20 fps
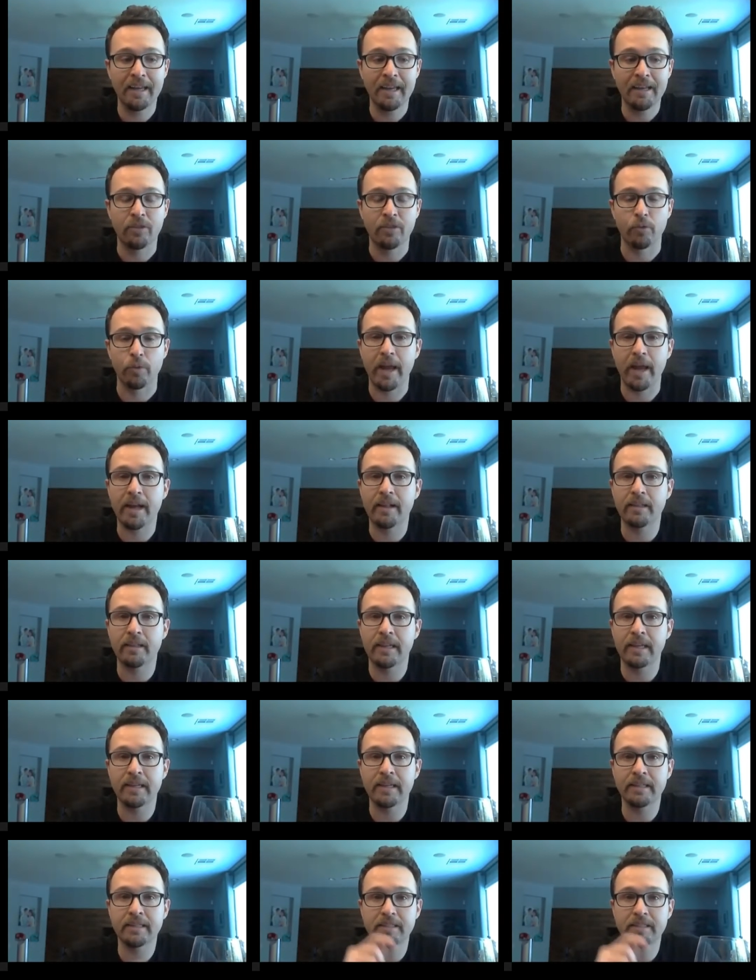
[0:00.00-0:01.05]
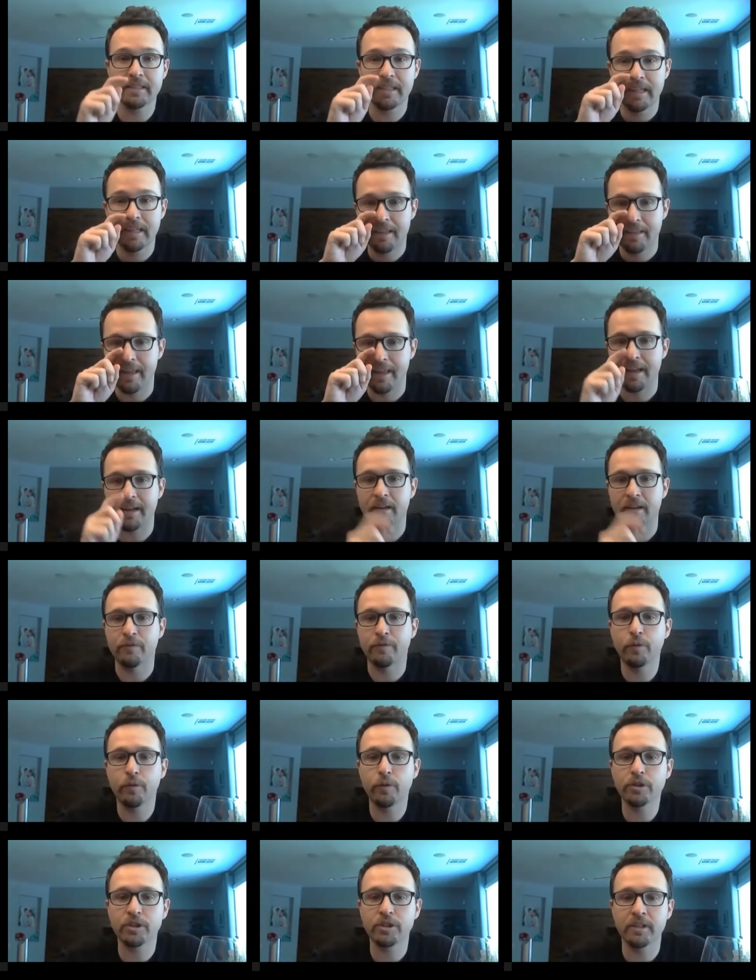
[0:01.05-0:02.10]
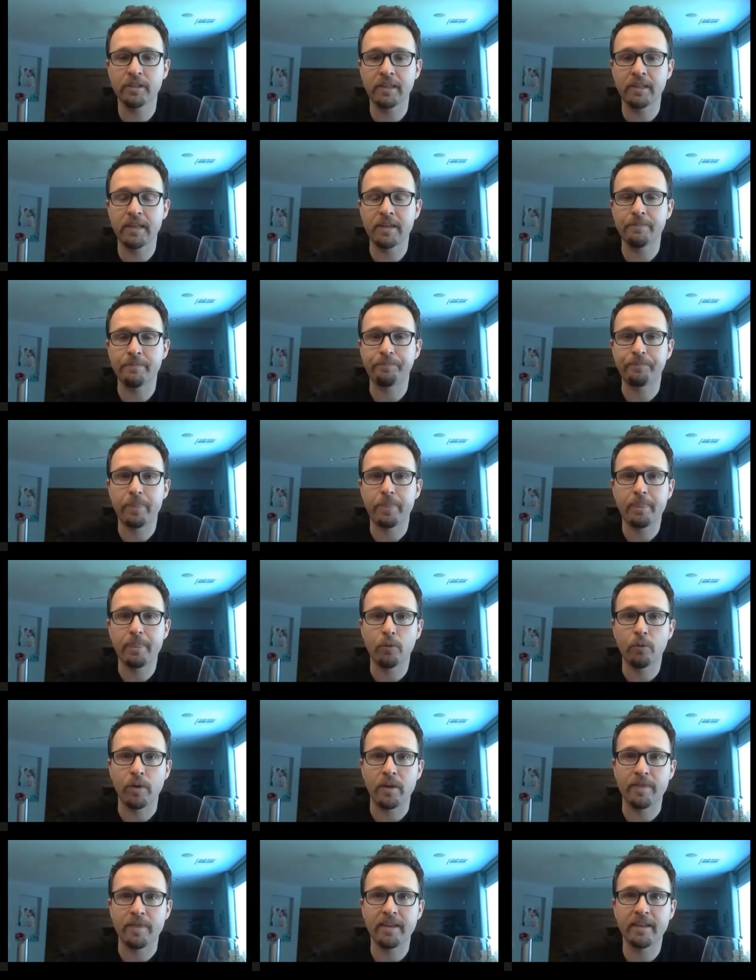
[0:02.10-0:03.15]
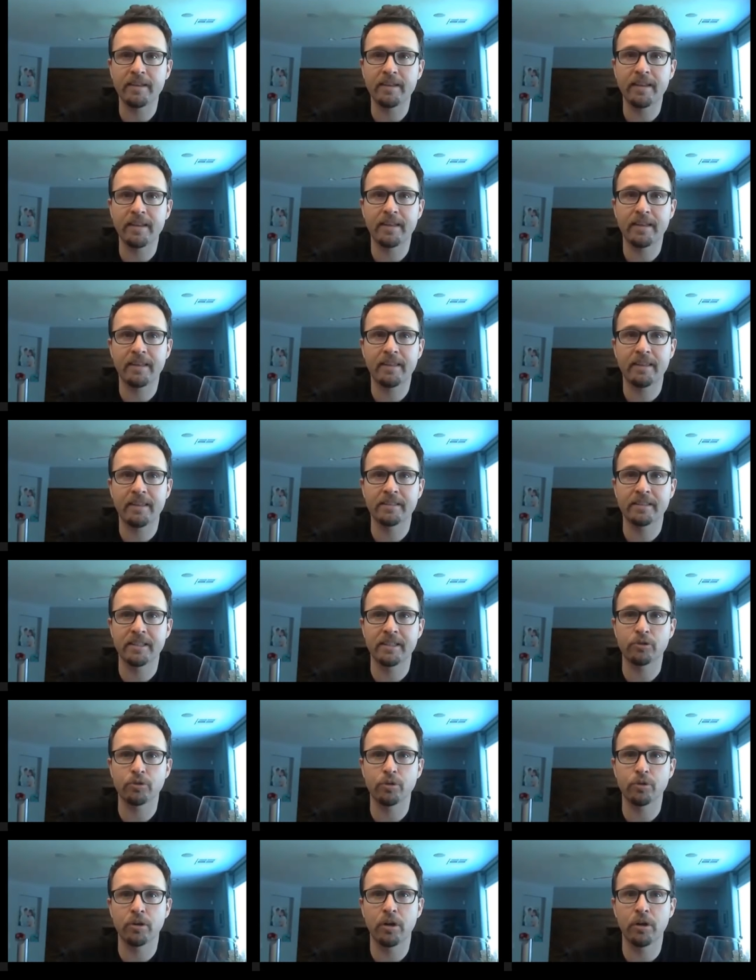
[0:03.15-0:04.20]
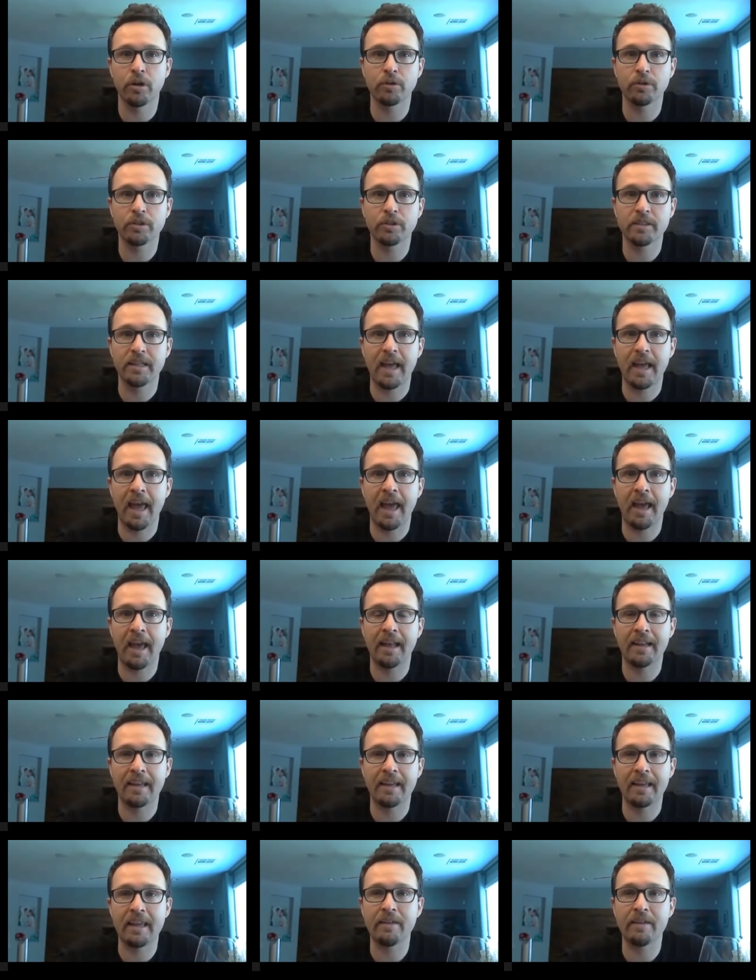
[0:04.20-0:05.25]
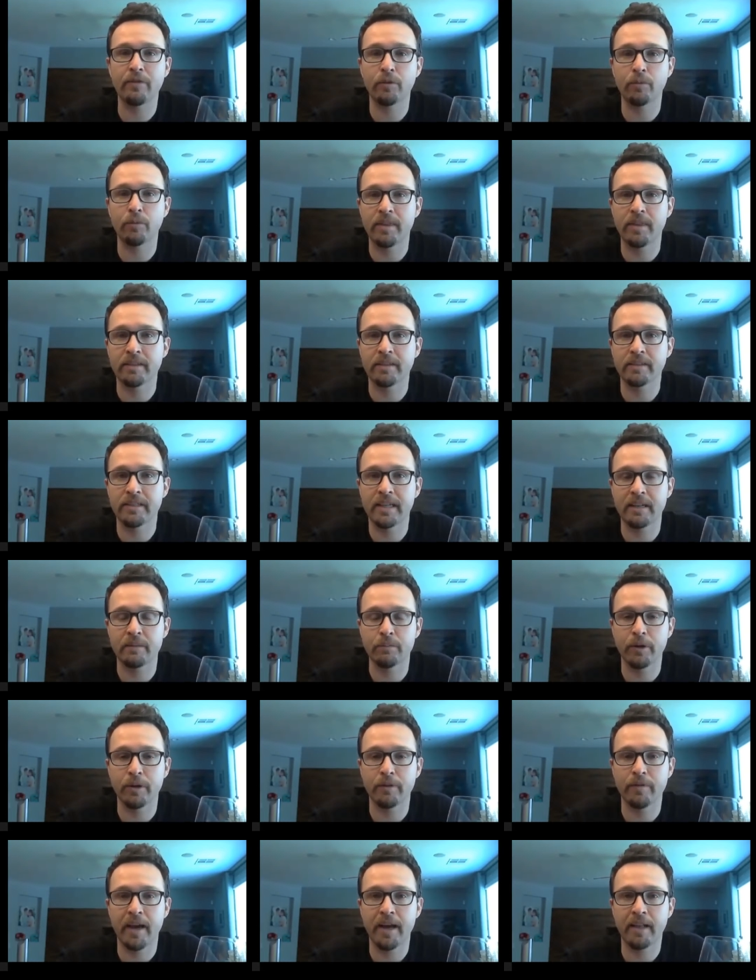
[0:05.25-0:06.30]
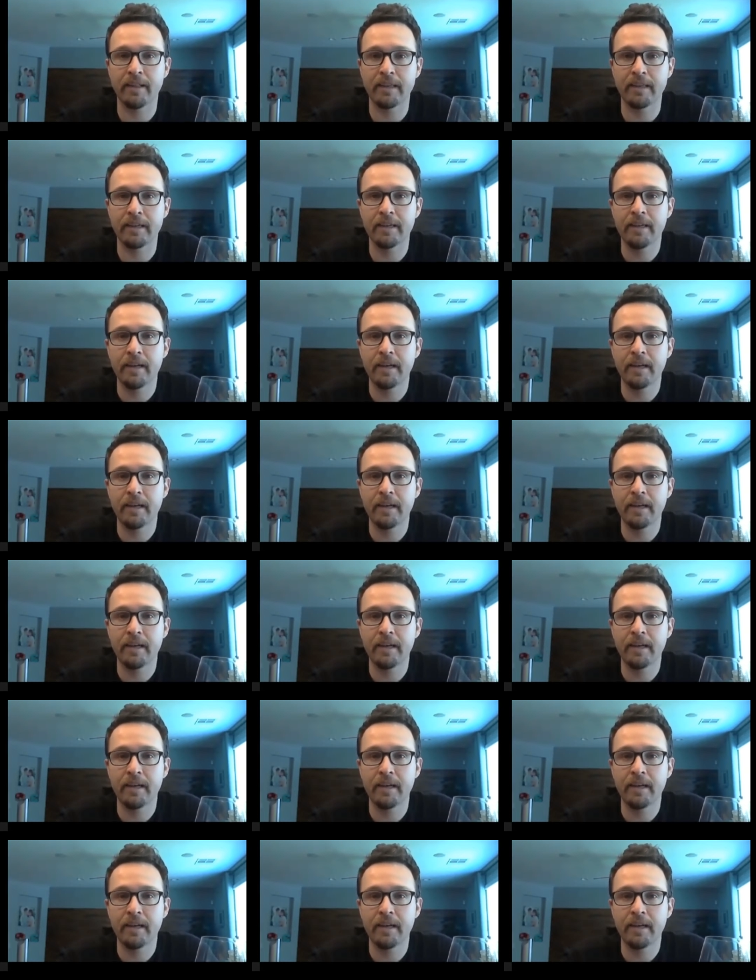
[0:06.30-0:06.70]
The reality is that unfortunately, within the Central Coast and even within Santa Maria Valley,